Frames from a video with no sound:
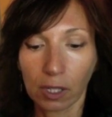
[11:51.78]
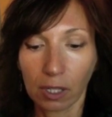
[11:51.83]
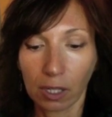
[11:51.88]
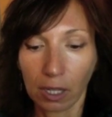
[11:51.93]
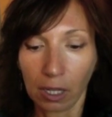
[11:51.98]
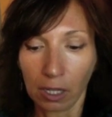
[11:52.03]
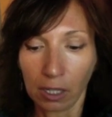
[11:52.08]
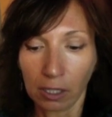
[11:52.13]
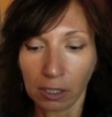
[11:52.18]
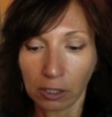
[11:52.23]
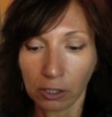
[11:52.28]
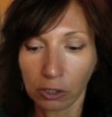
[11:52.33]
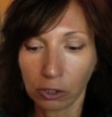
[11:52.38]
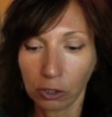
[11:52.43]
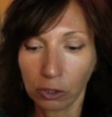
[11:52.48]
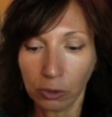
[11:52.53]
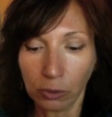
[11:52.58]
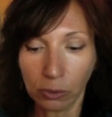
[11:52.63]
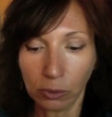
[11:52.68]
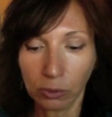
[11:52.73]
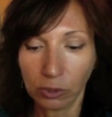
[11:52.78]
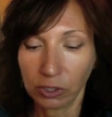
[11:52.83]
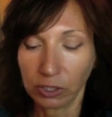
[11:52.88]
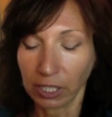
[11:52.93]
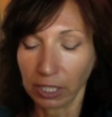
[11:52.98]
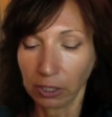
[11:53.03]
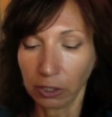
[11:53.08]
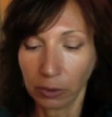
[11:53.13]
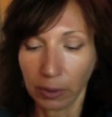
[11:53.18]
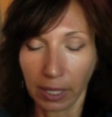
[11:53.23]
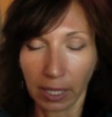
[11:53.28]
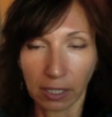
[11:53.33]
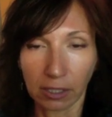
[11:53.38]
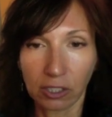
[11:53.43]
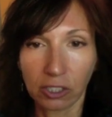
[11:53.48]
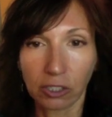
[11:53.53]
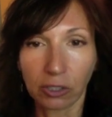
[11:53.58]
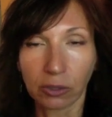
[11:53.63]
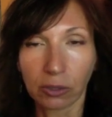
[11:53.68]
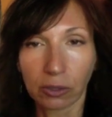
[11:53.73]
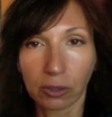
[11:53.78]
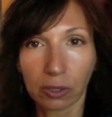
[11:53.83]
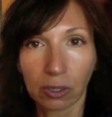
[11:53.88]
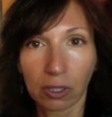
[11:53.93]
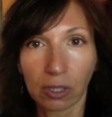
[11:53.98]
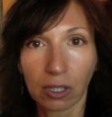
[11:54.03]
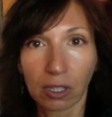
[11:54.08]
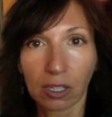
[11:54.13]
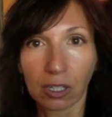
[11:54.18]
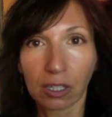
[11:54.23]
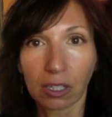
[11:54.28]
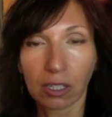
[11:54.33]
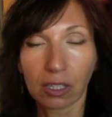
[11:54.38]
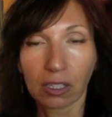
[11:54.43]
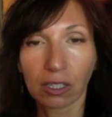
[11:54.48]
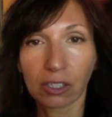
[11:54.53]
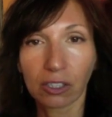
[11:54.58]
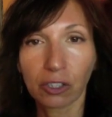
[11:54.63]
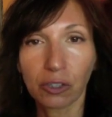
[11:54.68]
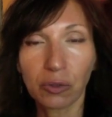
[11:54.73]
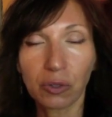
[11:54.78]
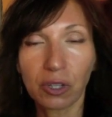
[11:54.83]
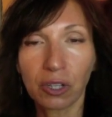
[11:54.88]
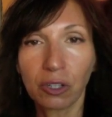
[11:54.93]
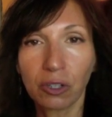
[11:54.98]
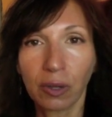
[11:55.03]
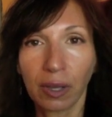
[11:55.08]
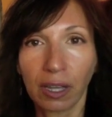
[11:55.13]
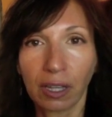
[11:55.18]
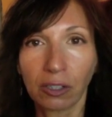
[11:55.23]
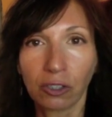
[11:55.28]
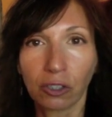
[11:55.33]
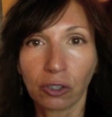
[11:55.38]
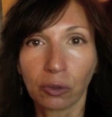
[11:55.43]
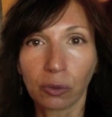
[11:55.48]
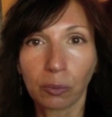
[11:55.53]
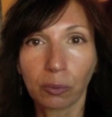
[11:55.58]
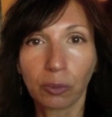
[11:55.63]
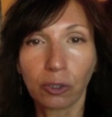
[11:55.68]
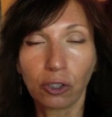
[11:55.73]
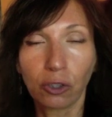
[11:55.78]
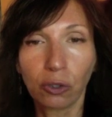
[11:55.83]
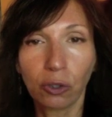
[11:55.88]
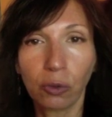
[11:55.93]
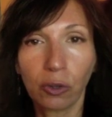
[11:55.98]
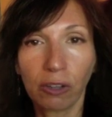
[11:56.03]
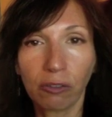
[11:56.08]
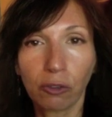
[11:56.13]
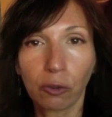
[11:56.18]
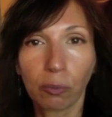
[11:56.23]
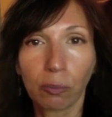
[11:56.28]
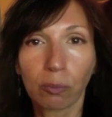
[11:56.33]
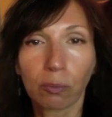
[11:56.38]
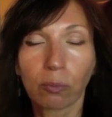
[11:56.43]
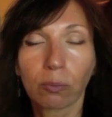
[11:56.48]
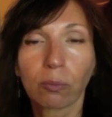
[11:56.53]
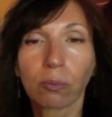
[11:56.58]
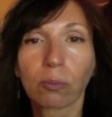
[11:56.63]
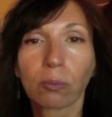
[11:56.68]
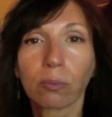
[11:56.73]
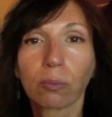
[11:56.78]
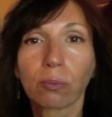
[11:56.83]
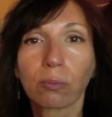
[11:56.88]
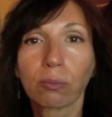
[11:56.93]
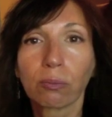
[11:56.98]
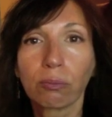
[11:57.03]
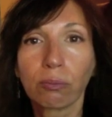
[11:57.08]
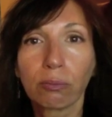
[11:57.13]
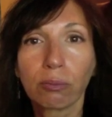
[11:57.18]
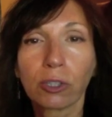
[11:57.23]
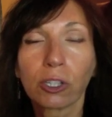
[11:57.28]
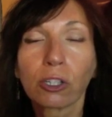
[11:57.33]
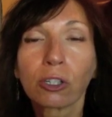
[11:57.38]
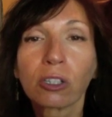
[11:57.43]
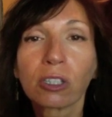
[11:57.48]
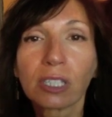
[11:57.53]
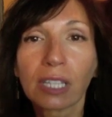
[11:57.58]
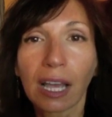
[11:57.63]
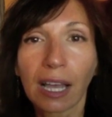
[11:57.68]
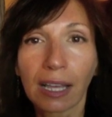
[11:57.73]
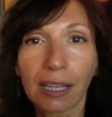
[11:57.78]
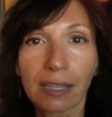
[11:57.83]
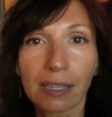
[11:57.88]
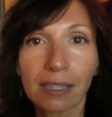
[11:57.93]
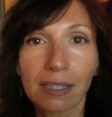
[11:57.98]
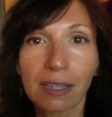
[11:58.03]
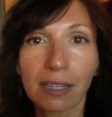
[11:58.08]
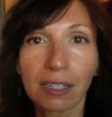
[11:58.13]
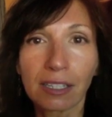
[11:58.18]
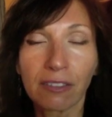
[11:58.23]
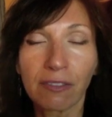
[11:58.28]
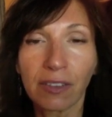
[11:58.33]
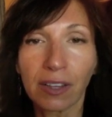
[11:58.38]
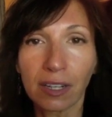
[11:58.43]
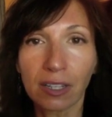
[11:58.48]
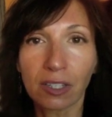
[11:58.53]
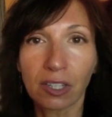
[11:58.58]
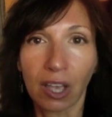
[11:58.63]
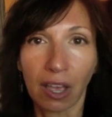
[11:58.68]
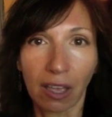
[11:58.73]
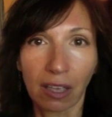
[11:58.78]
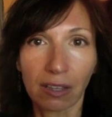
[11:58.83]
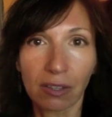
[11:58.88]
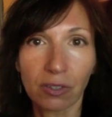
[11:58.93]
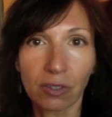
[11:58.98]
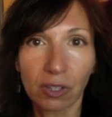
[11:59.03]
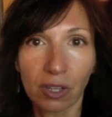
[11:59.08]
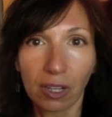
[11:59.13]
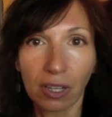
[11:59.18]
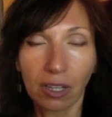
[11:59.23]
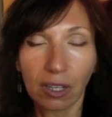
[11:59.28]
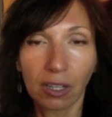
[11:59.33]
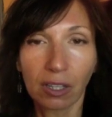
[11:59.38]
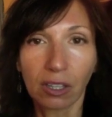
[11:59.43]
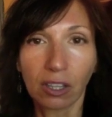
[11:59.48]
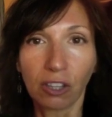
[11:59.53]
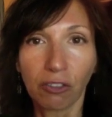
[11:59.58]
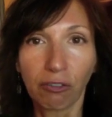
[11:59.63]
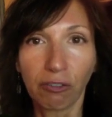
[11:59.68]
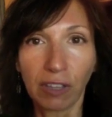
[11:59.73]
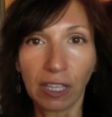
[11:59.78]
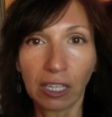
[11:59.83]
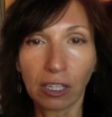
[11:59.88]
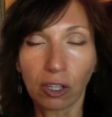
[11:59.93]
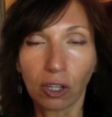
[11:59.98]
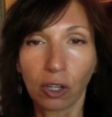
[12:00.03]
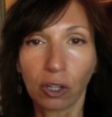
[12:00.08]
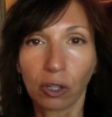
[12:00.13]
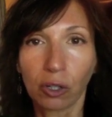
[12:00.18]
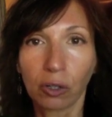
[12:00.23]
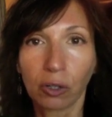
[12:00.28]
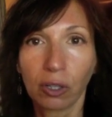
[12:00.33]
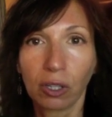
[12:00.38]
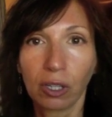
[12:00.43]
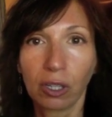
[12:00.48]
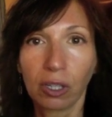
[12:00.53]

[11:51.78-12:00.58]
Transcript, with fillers: Uh, who said you had to? Who said you had to? But you do have to puritize and divinitize the vehicle